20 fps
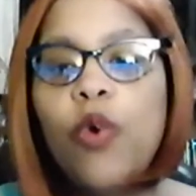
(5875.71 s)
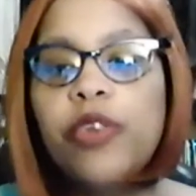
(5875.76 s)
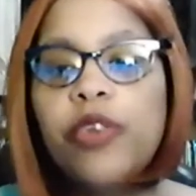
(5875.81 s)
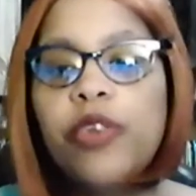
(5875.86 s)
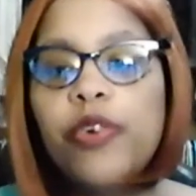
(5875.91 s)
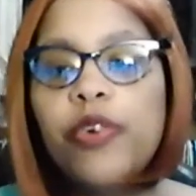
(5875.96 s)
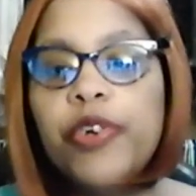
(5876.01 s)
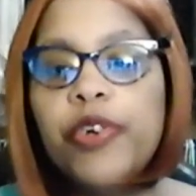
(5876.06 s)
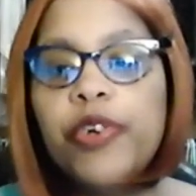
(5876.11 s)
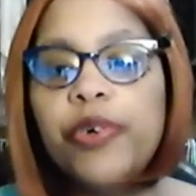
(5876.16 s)
on the
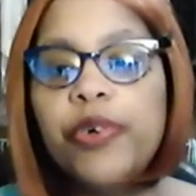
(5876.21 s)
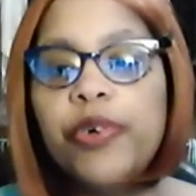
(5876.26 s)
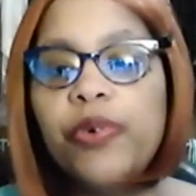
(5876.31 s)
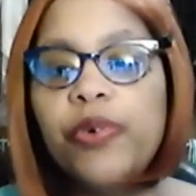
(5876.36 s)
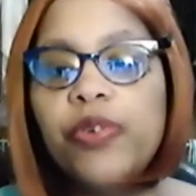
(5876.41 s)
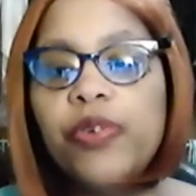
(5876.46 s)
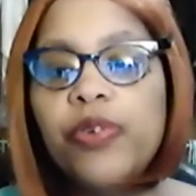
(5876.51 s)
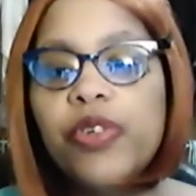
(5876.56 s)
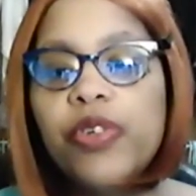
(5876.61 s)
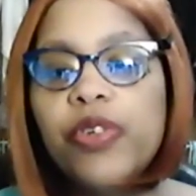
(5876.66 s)

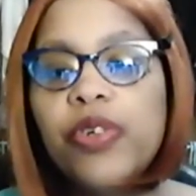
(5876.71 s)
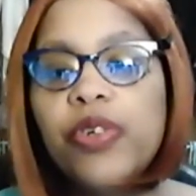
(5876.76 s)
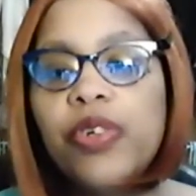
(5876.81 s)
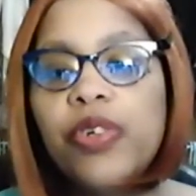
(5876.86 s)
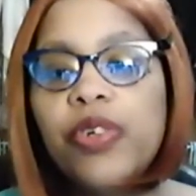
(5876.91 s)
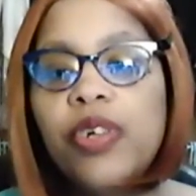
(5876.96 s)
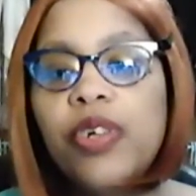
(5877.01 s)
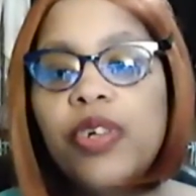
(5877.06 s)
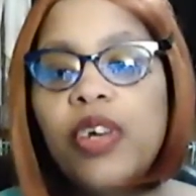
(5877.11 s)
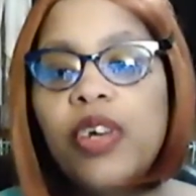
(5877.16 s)
cruise.
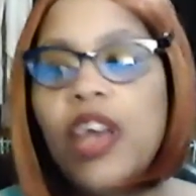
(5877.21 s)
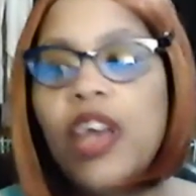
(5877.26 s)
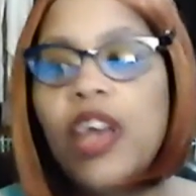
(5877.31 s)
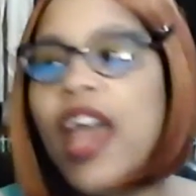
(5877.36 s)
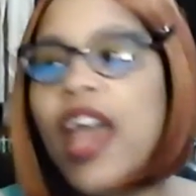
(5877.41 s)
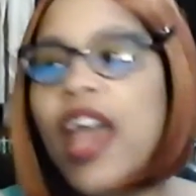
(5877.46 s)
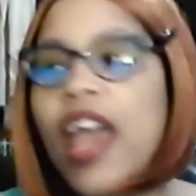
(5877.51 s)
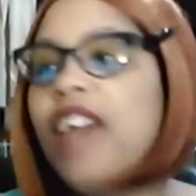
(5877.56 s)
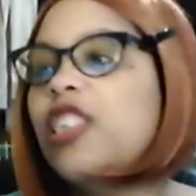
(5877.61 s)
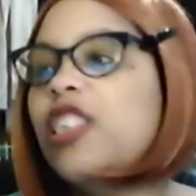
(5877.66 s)

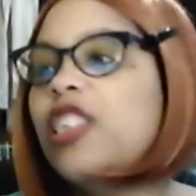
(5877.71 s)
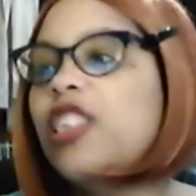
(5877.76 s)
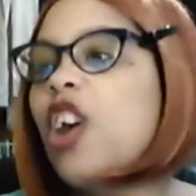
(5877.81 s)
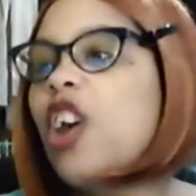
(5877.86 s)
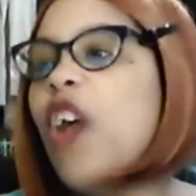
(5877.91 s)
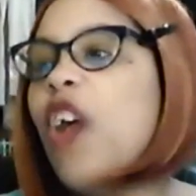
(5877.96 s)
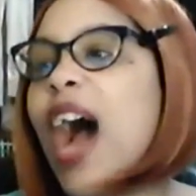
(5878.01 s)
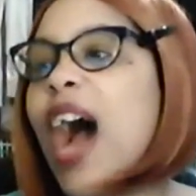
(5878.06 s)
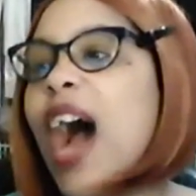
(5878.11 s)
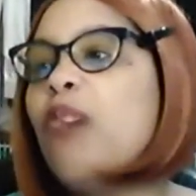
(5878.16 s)
And so
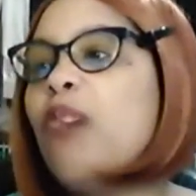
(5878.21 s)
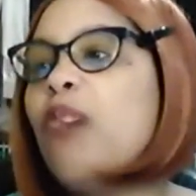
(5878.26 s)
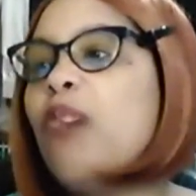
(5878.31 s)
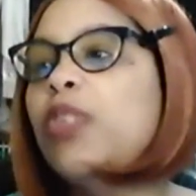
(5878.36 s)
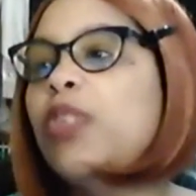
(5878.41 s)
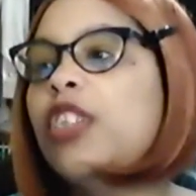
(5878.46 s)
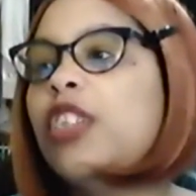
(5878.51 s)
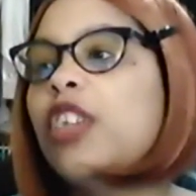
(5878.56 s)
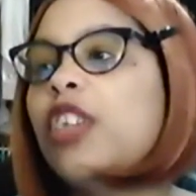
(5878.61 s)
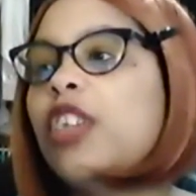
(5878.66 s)
I was
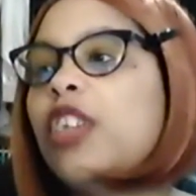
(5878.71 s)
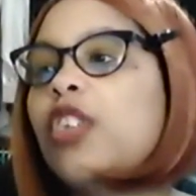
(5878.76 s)
just,